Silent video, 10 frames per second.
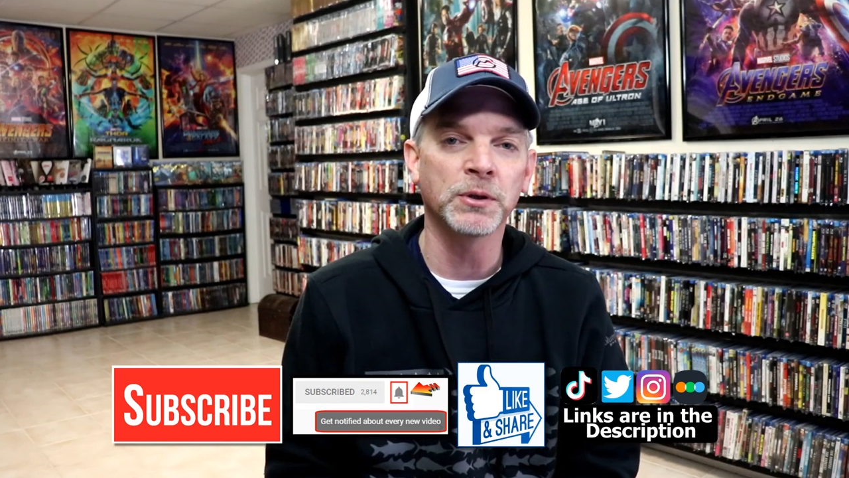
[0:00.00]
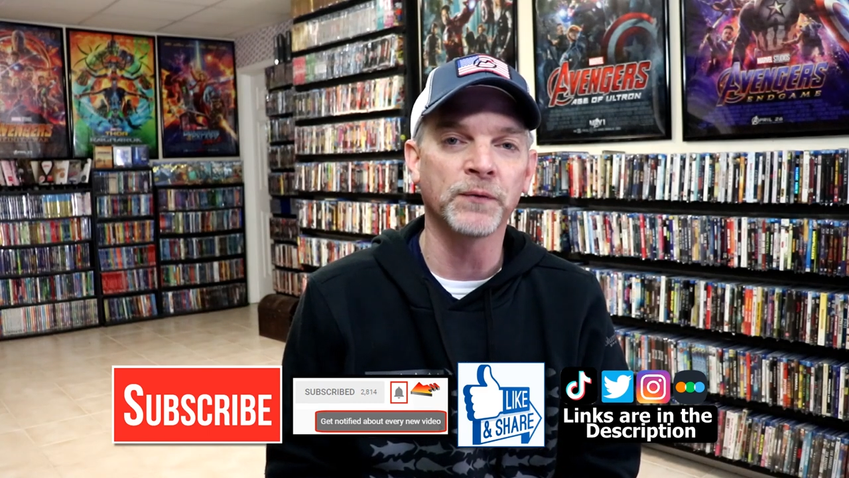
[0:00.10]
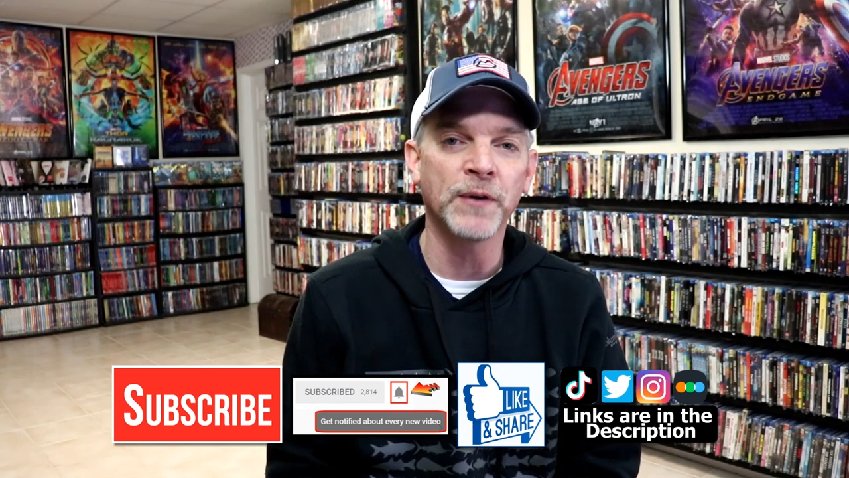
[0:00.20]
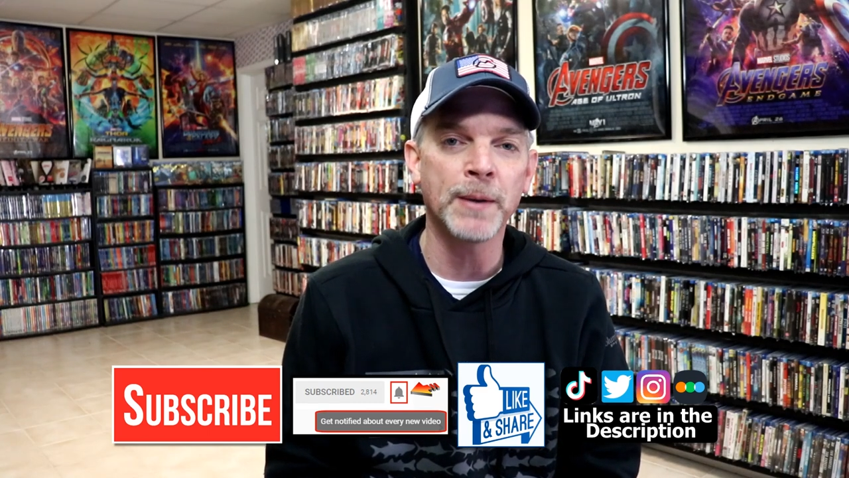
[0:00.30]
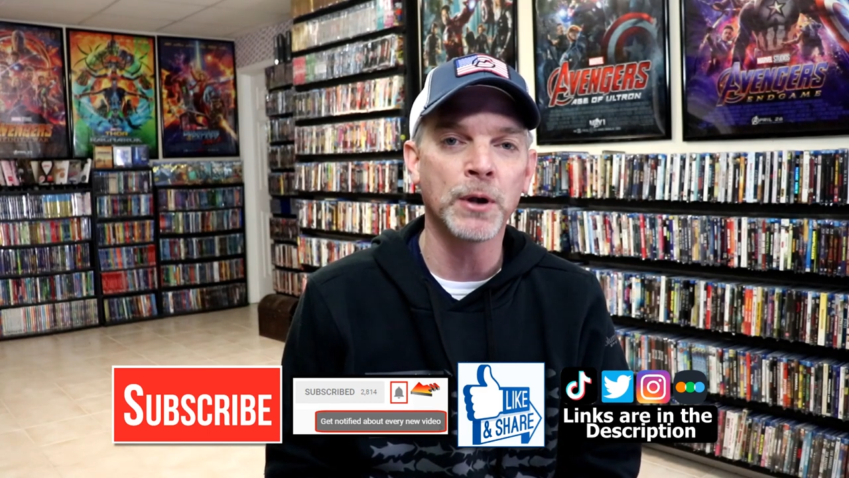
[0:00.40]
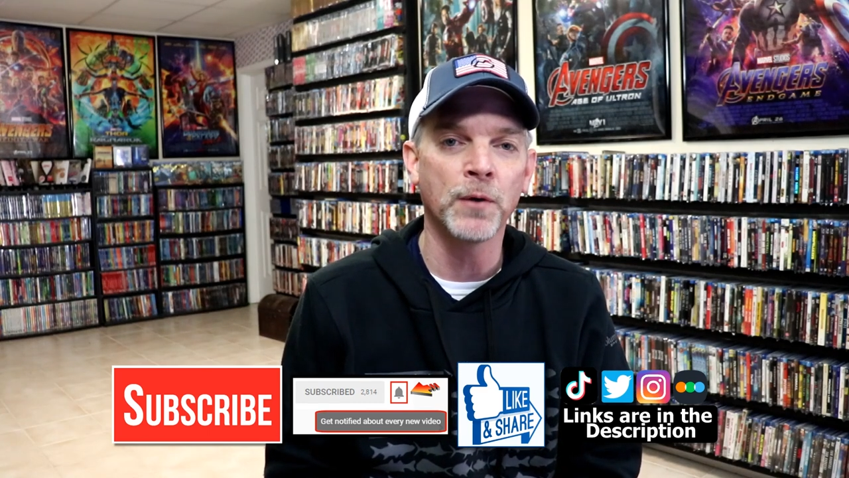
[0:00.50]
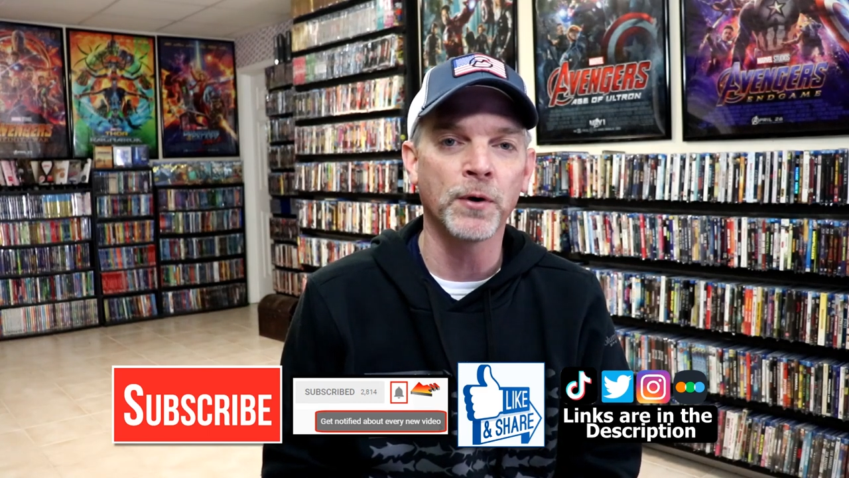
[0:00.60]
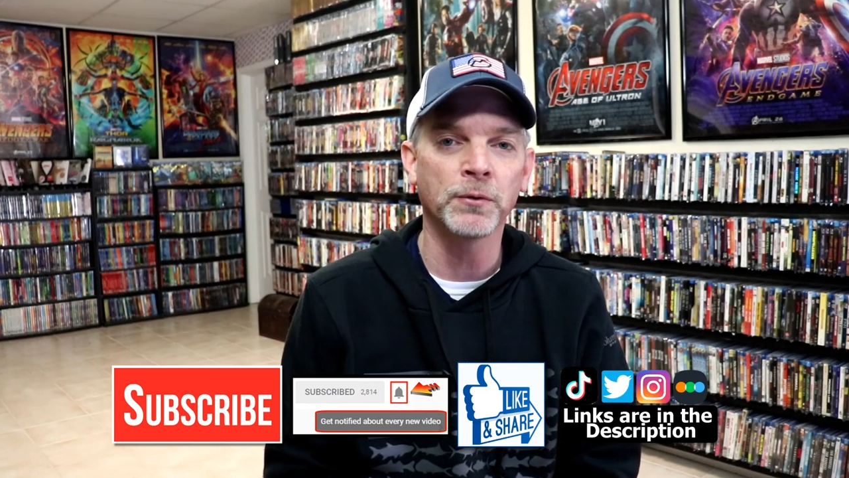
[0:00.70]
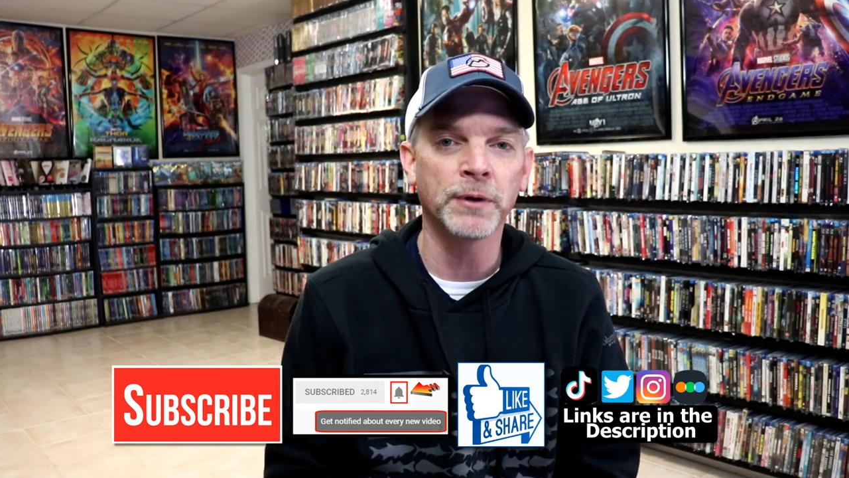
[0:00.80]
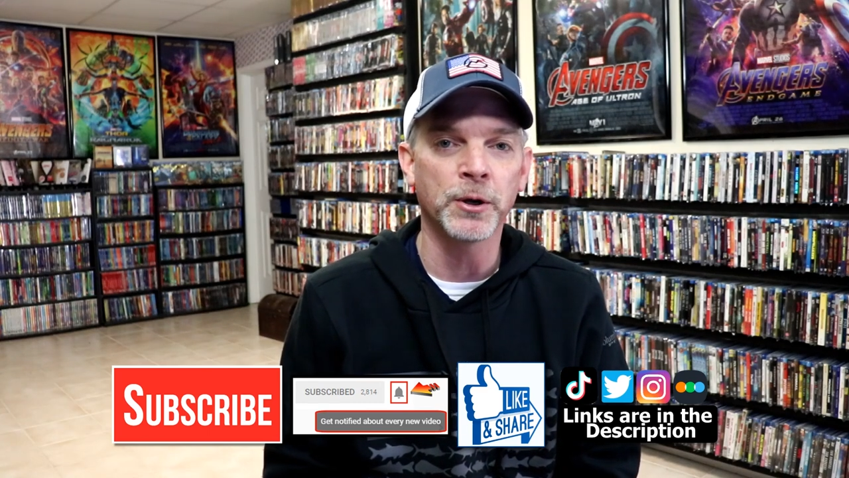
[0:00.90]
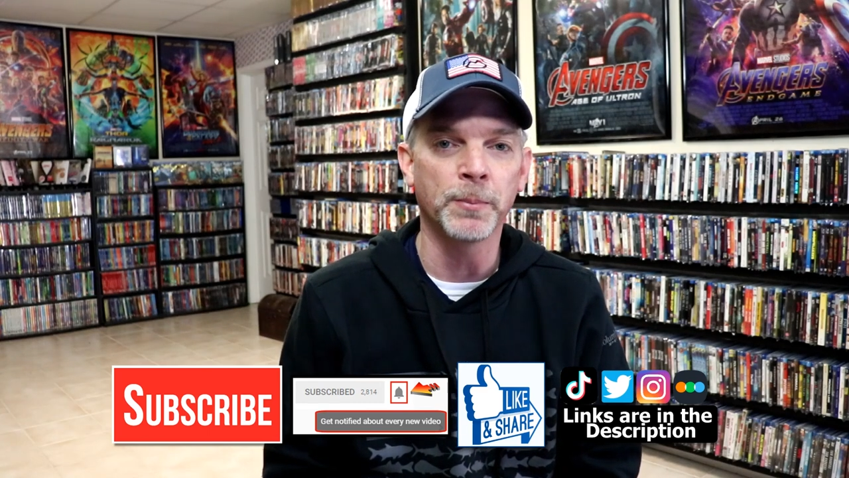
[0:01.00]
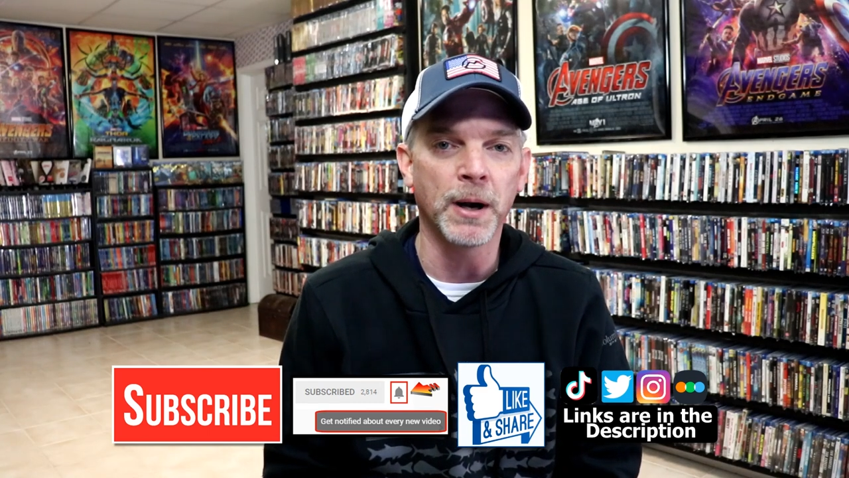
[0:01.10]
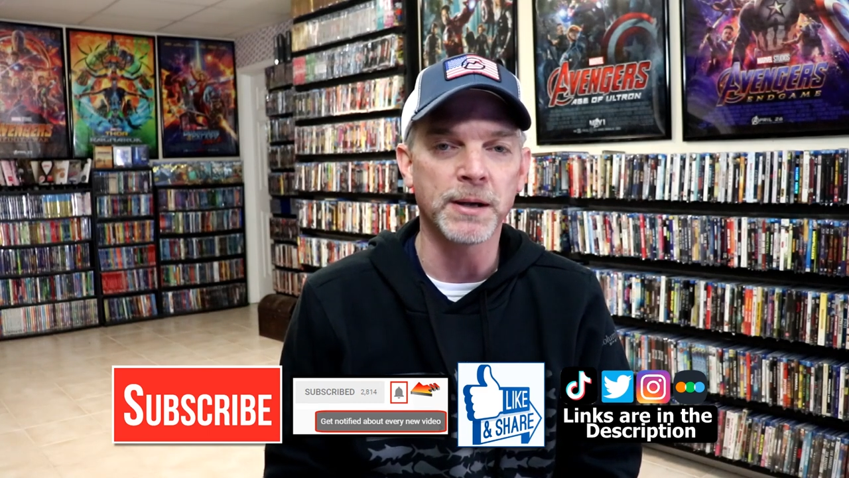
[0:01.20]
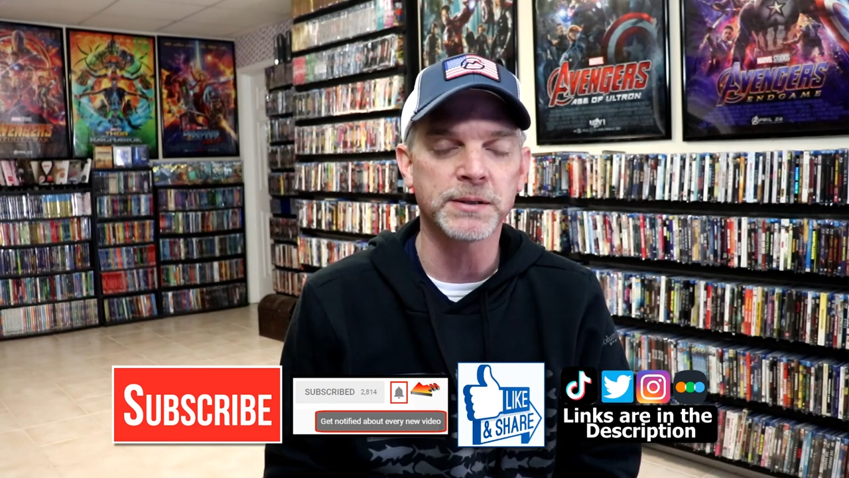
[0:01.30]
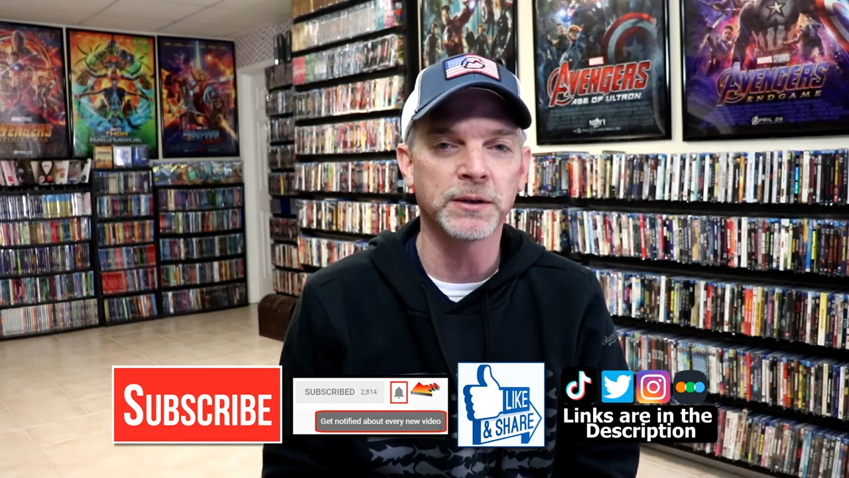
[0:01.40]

you can find me over on Letterboxd.